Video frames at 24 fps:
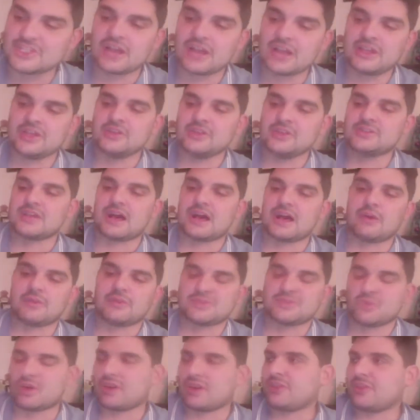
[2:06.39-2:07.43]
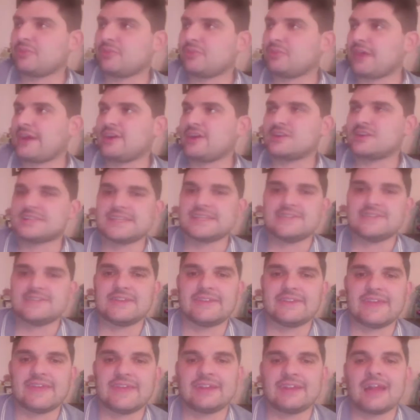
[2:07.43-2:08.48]
Utah was one of the players even
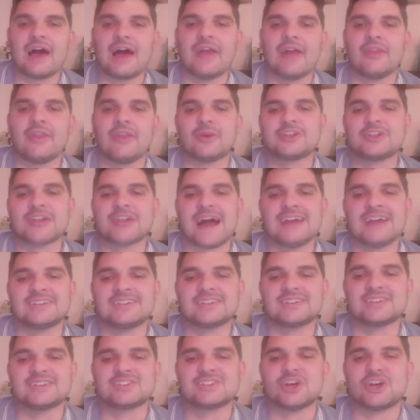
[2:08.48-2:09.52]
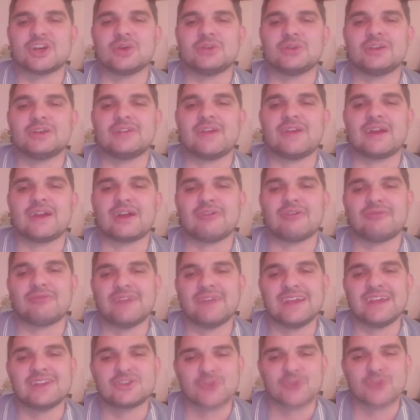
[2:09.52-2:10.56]
that the Rich Eisen show did like a
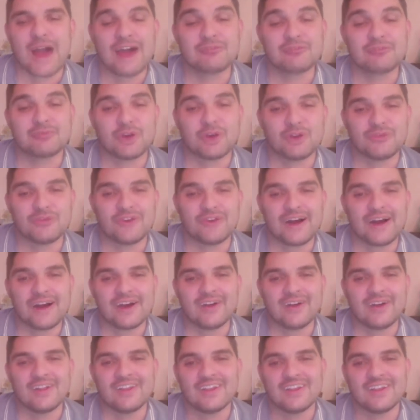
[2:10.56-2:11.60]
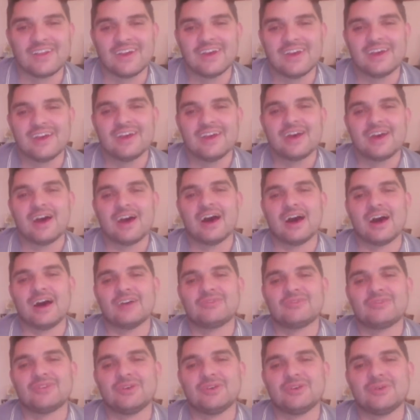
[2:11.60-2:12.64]
fake draft profile a
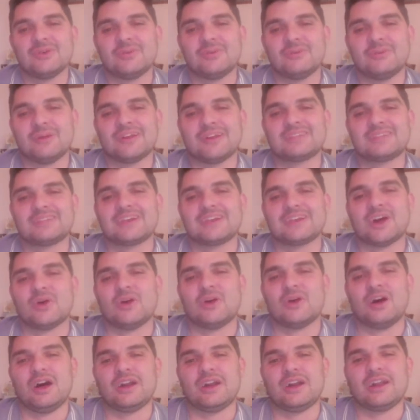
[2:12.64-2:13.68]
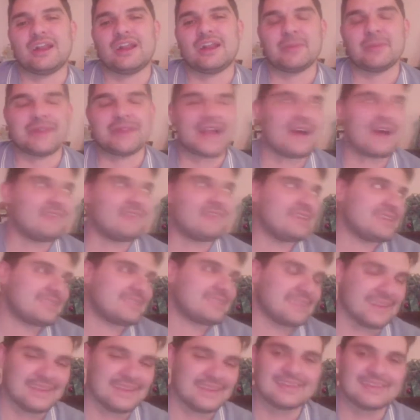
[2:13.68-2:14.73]
few months ago on. And I mean,
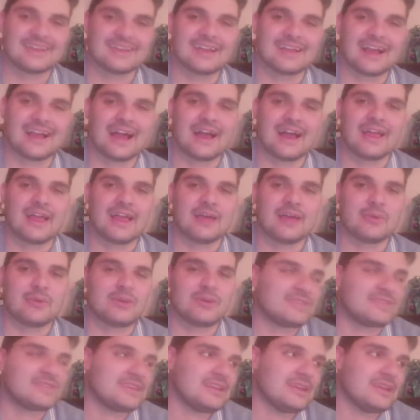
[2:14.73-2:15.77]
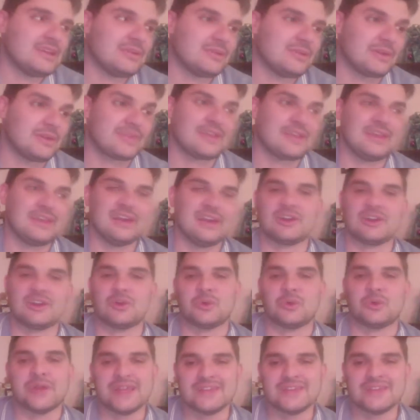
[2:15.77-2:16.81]
obviously, he's a guy, and we've seen it with Keanu
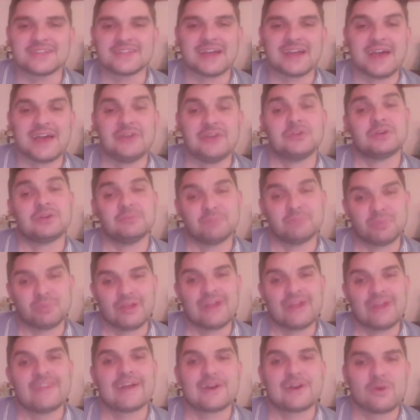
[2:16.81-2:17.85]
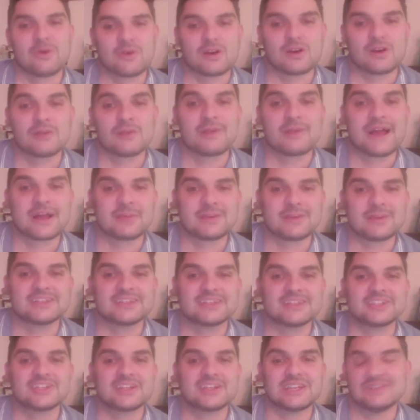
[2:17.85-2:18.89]
Reeves, a guy who can play that quarterback
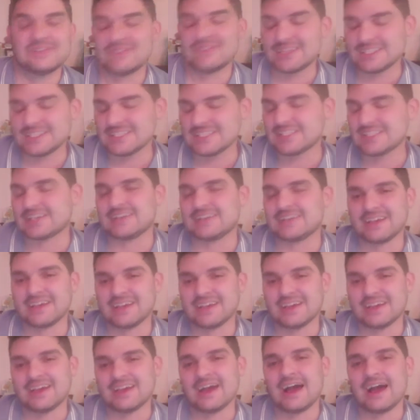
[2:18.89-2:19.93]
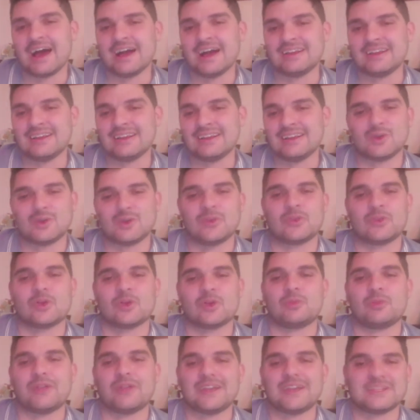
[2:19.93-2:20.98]
position convincingly. Did so in The
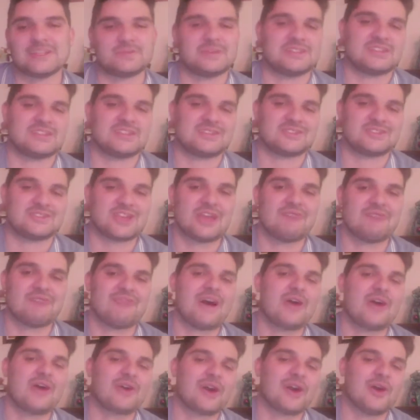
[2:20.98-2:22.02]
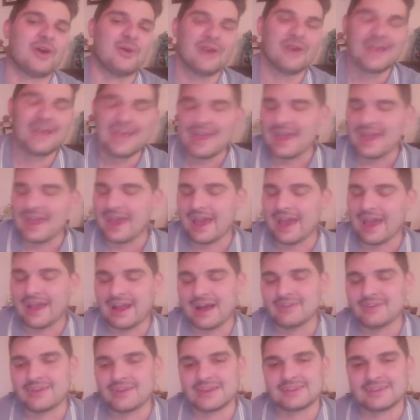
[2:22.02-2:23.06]
Replacements as Shane Falco. And
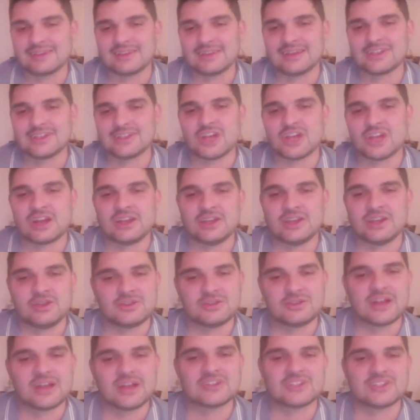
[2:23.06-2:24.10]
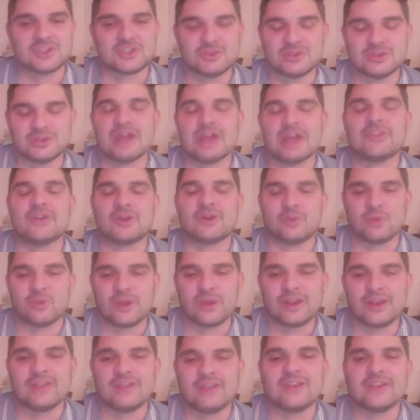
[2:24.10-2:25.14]
obviously, it's Johnny Utah, too. Another
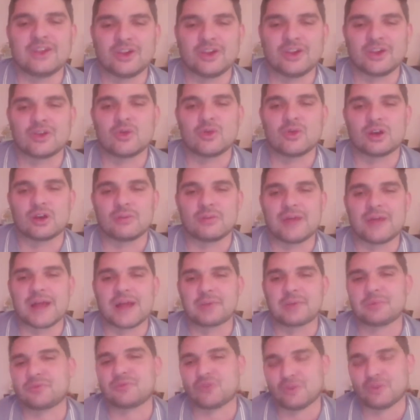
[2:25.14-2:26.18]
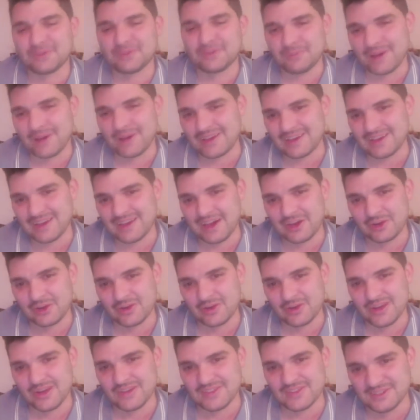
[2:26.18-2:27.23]
really good quarterback performance by Keanu
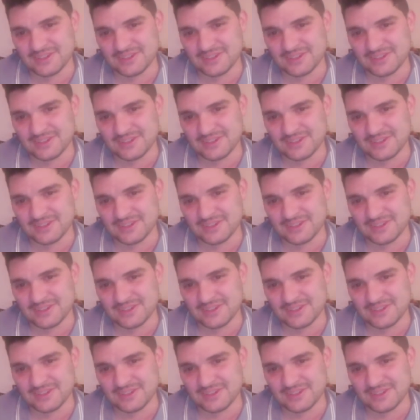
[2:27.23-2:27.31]
Reeves.